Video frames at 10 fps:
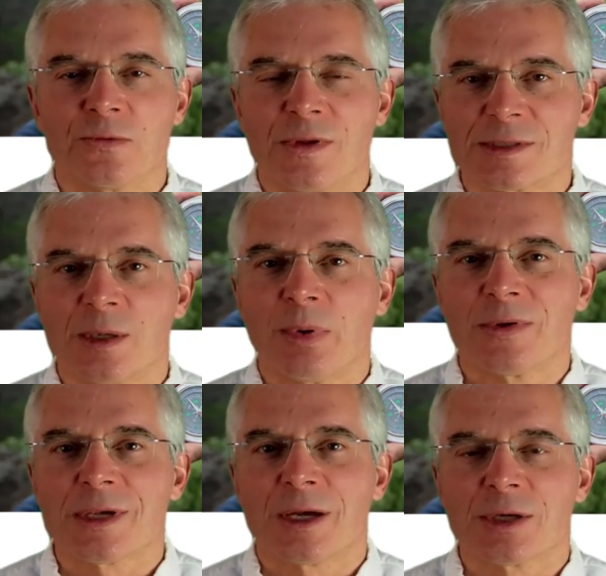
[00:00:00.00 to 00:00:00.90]
of the
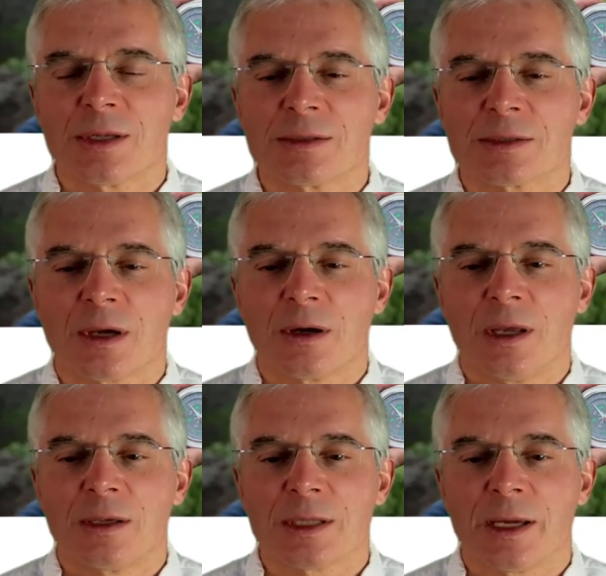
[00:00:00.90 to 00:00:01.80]
Simple sessions
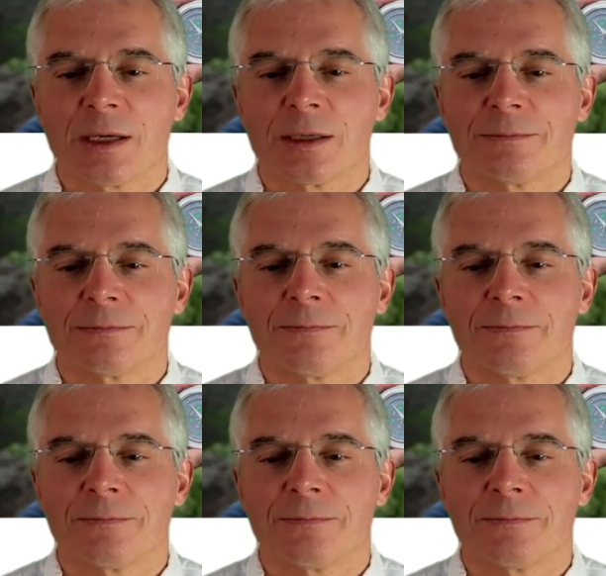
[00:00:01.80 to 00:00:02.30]
is like,